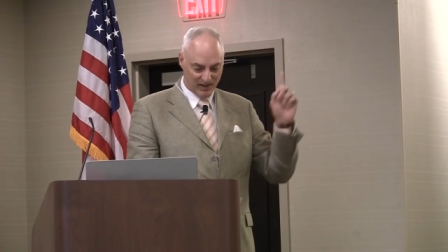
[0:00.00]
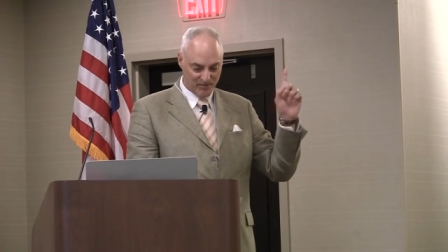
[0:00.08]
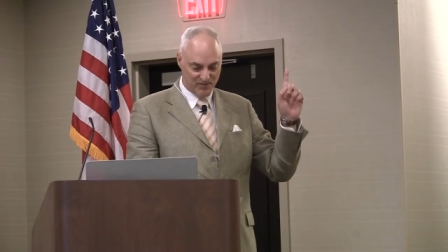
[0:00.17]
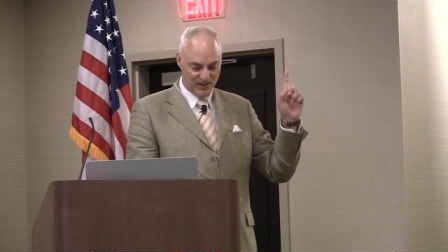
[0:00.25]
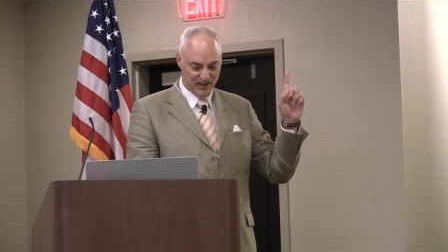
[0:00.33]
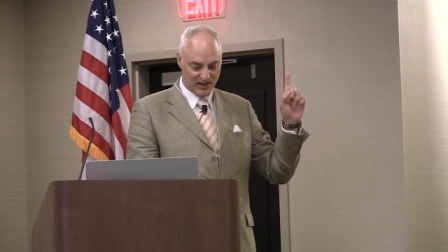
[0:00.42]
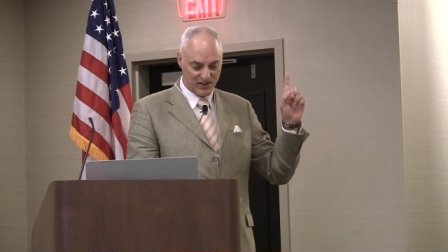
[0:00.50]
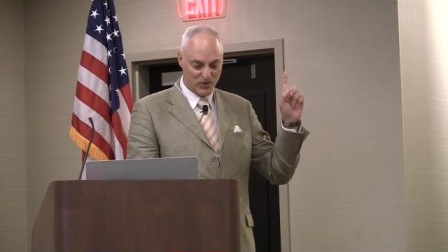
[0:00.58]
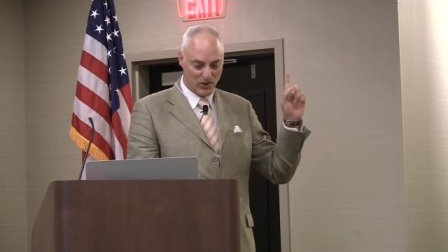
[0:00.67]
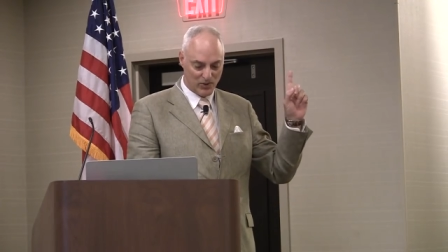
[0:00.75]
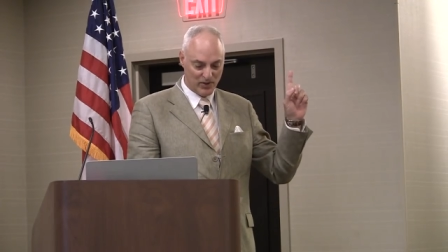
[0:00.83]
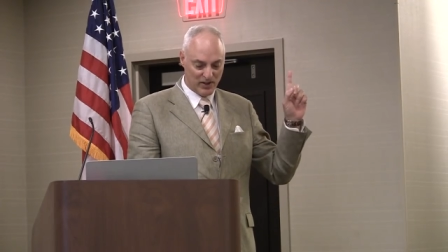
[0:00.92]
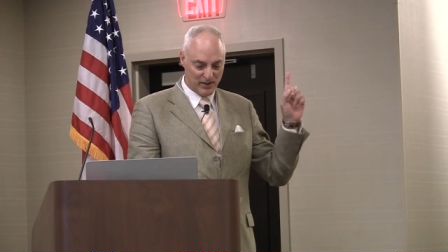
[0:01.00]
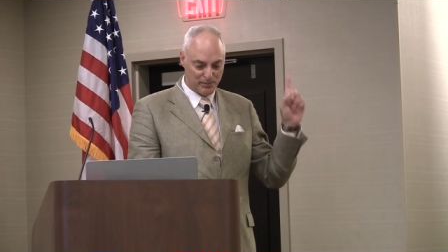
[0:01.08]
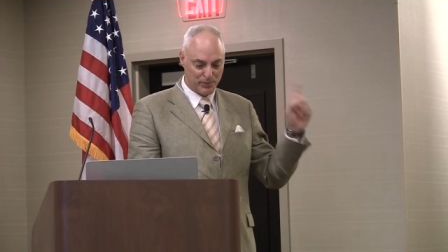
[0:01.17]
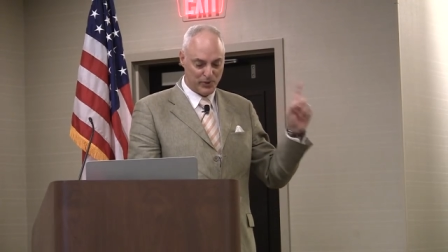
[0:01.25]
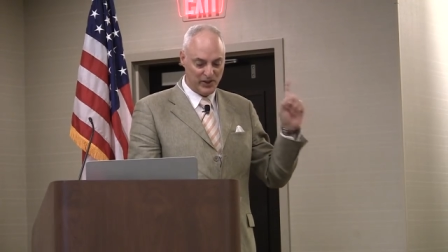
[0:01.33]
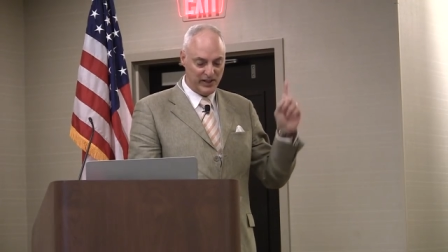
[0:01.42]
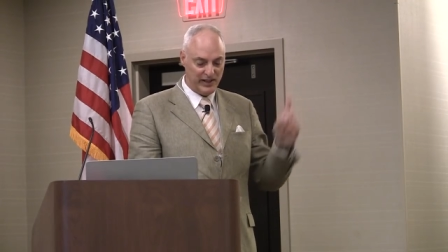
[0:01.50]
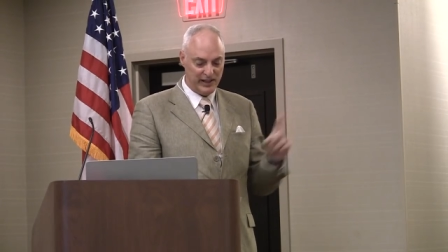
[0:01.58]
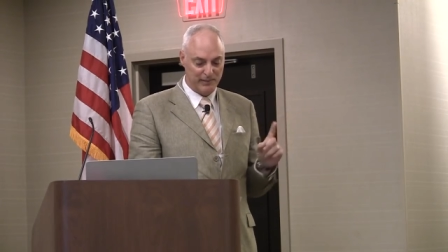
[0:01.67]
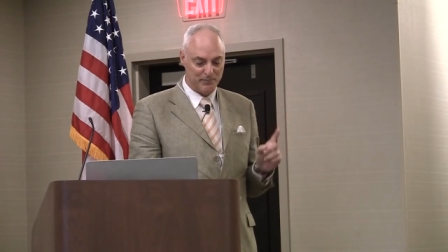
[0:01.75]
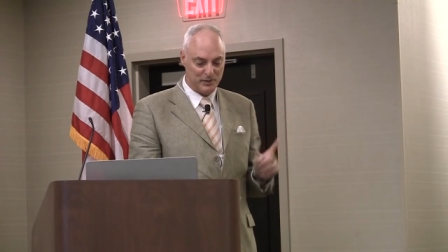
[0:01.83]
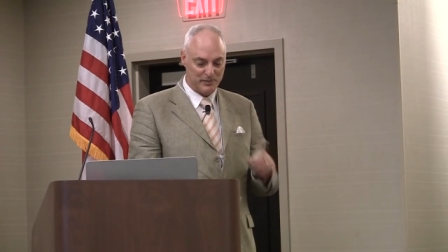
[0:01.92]
via, quote,
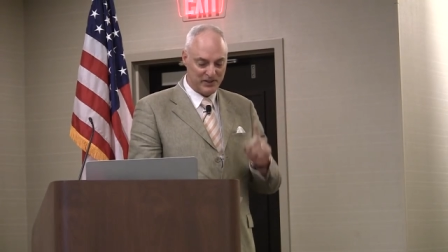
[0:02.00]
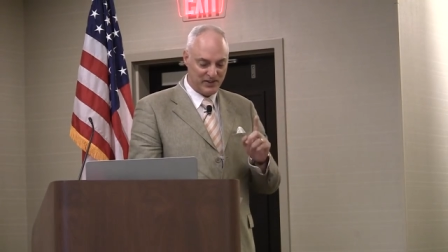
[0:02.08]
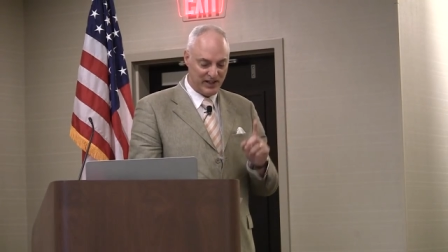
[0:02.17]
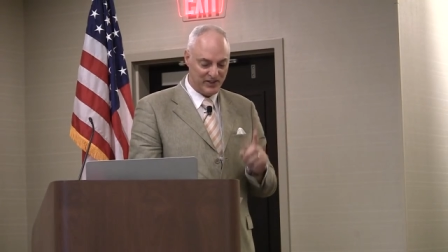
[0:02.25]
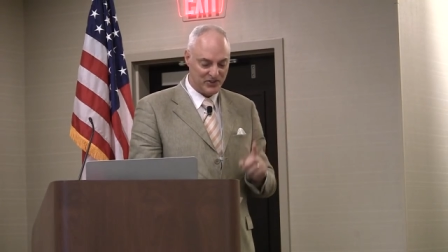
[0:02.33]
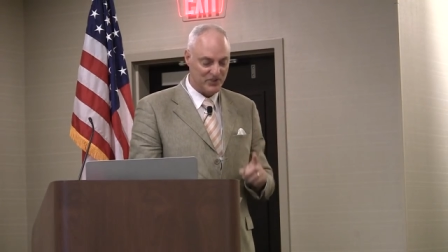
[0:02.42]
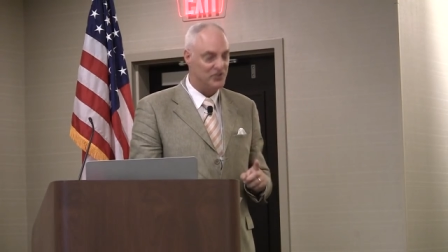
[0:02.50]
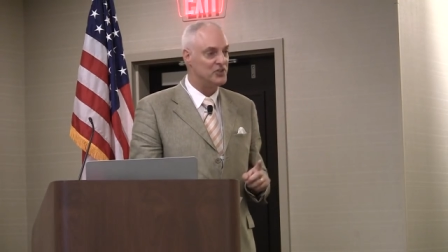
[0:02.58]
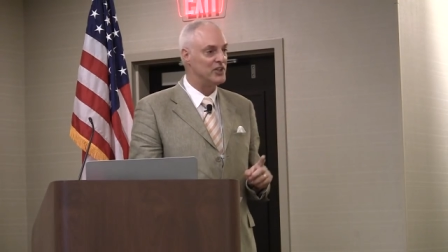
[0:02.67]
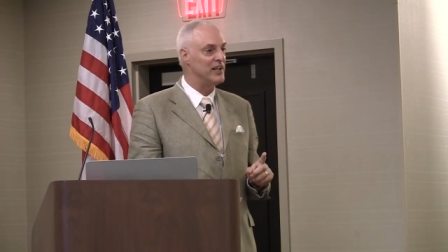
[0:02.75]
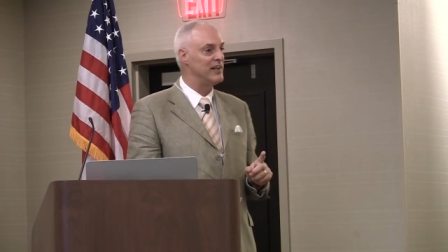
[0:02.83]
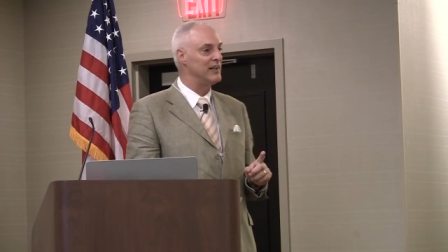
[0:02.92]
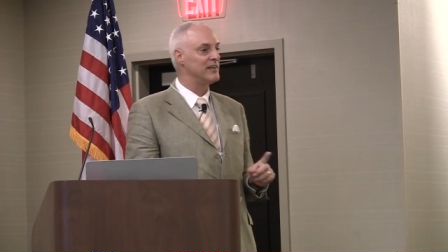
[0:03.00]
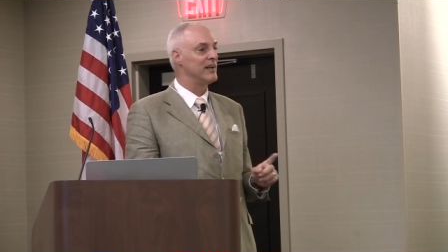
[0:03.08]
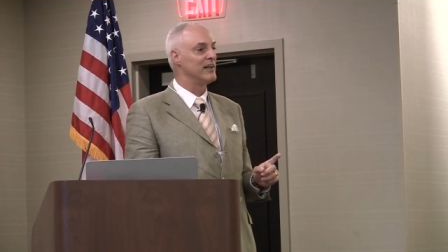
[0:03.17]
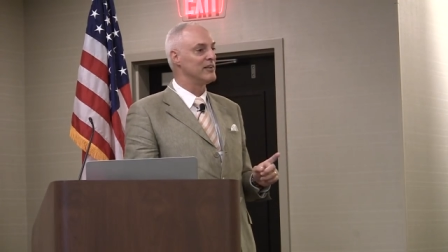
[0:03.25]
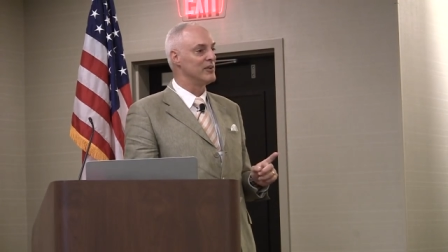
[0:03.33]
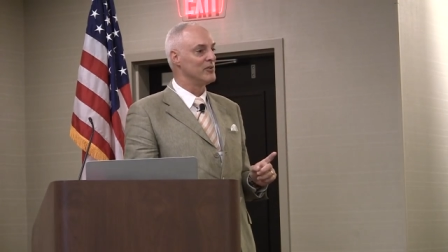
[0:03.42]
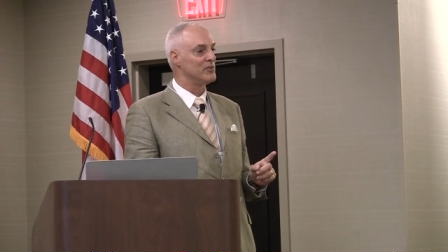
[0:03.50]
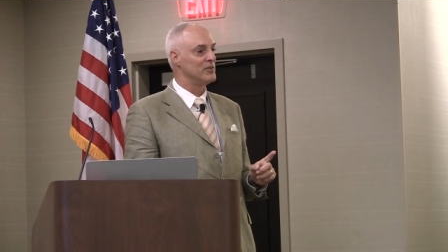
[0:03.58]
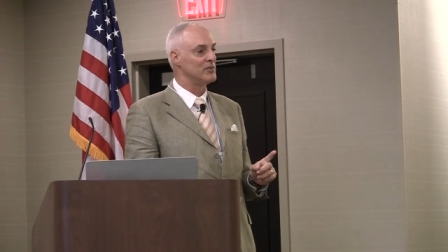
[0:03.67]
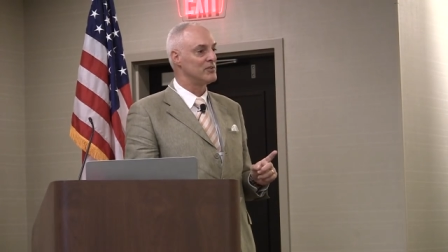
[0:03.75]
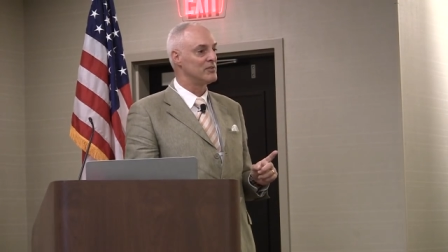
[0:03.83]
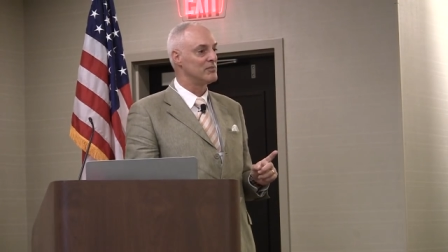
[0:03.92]
pre-implantation genetic
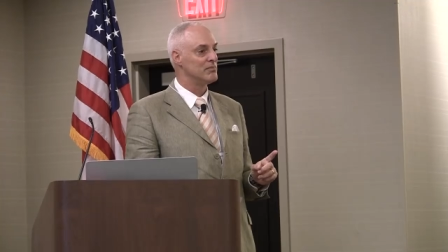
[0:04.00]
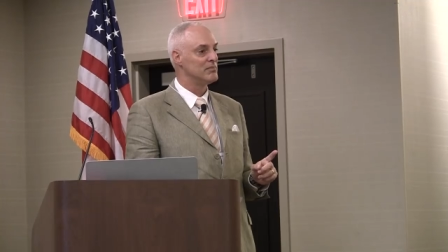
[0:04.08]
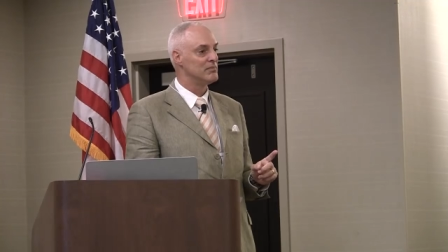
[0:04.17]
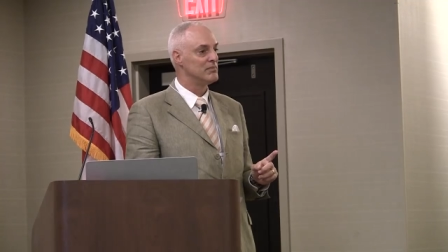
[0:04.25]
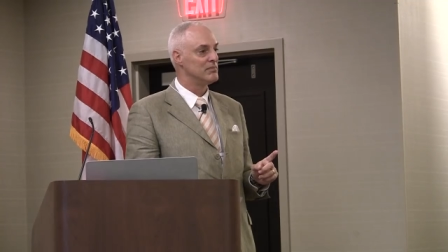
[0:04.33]
diagnosis. Wow.